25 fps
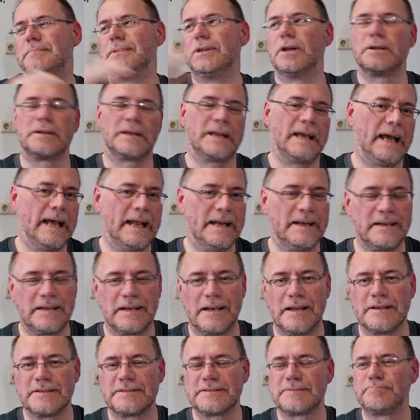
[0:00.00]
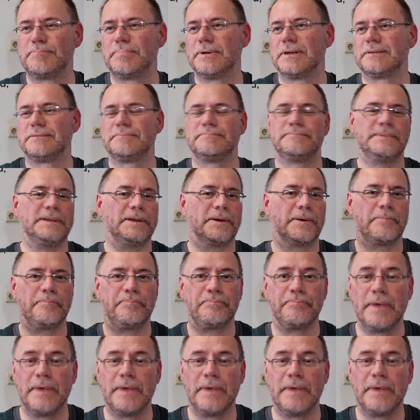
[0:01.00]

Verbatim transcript: not endless, but you know,